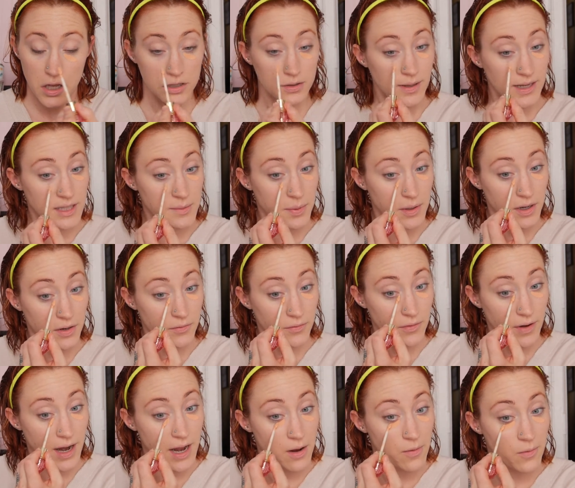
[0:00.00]
So I just put it
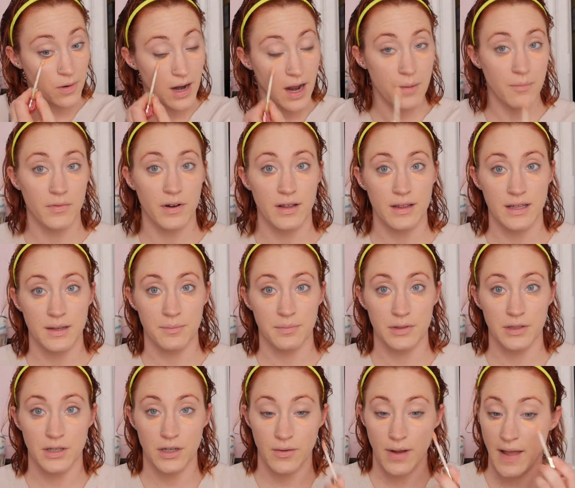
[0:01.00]
right where I'm really
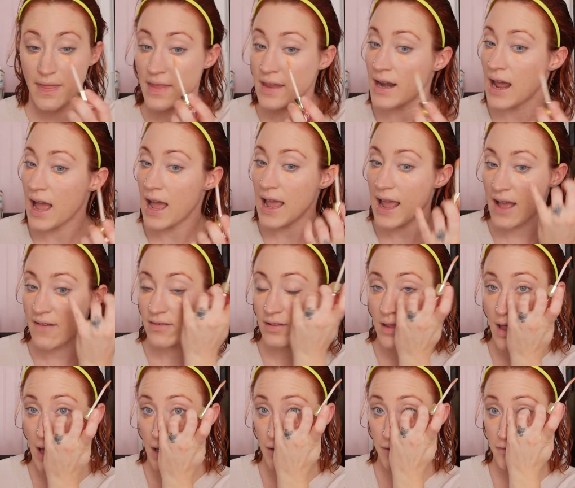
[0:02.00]
blue, and then I have a
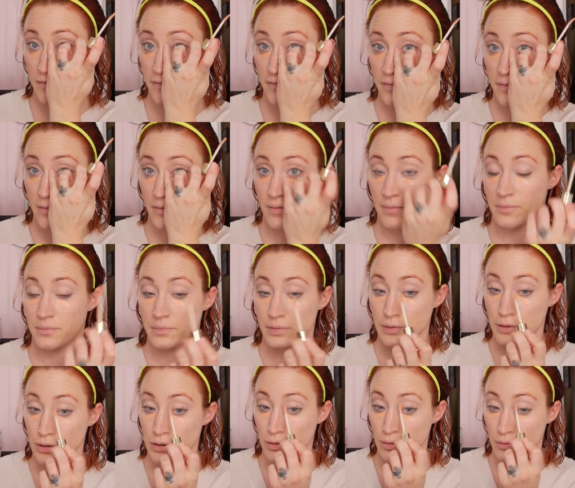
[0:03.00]
lot of
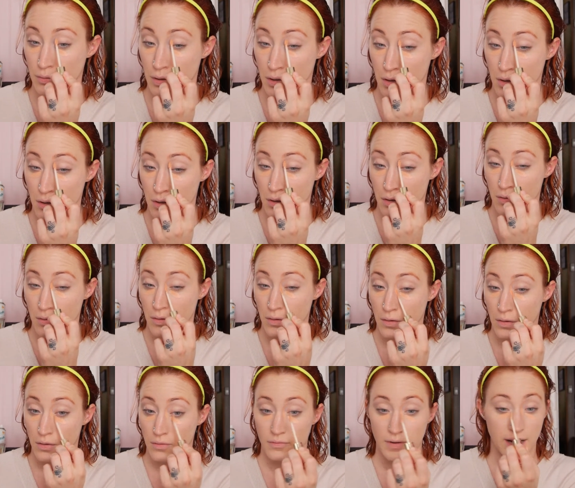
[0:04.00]
blue
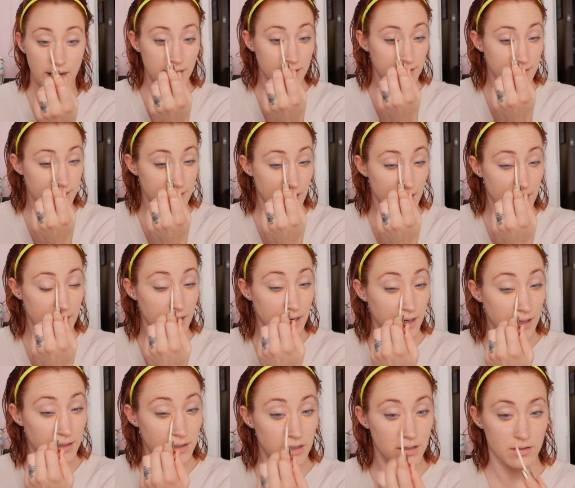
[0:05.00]
right inside
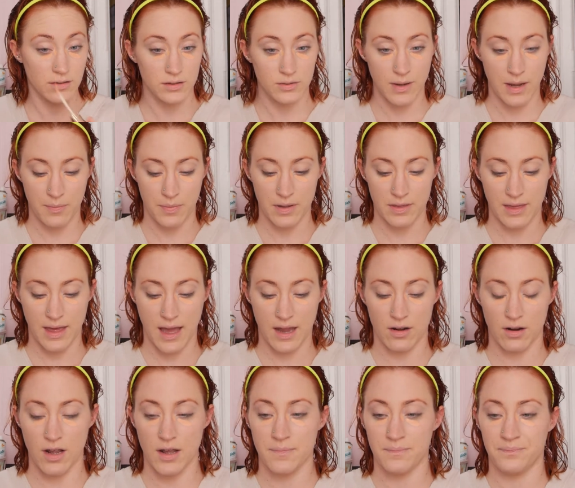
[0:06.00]
here too, so I put
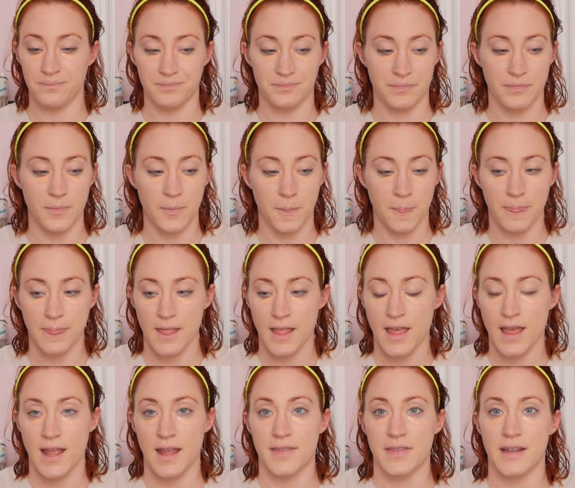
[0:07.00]
that on.
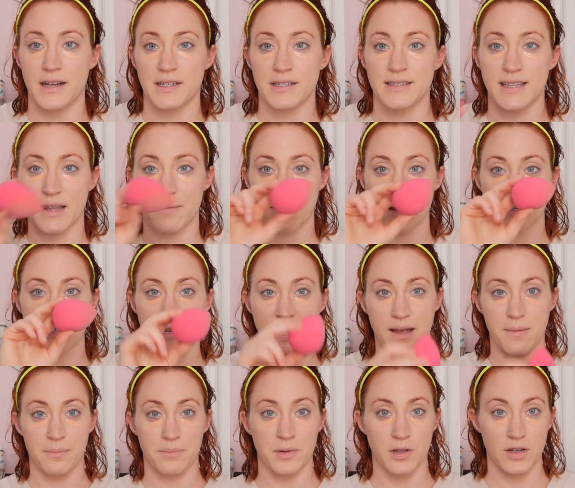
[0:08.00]
Then I just take my
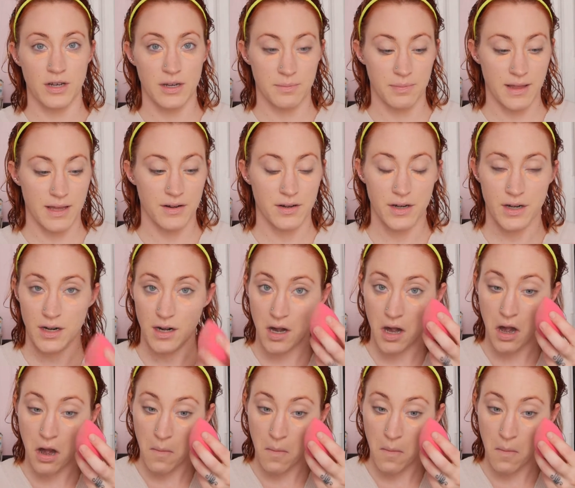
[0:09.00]
damp beauty blender.